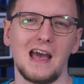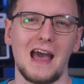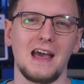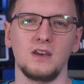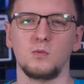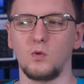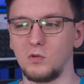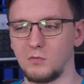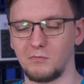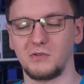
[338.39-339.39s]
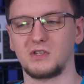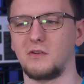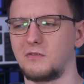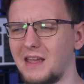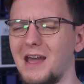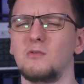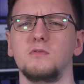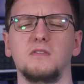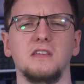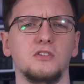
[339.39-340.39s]
and will sort of
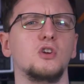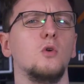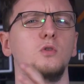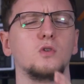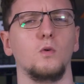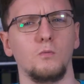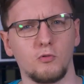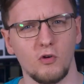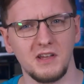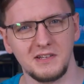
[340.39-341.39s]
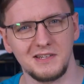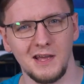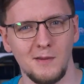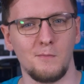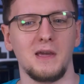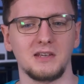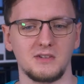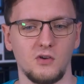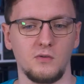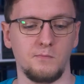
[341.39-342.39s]
count the total price
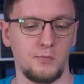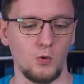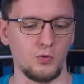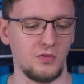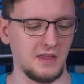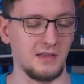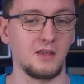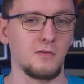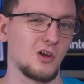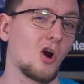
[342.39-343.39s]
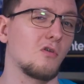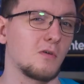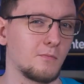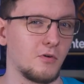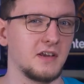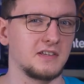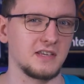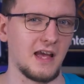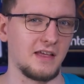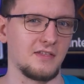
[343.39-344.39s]
based on both the current
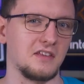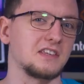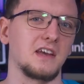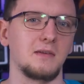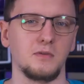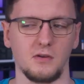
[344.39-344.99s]
price at the time,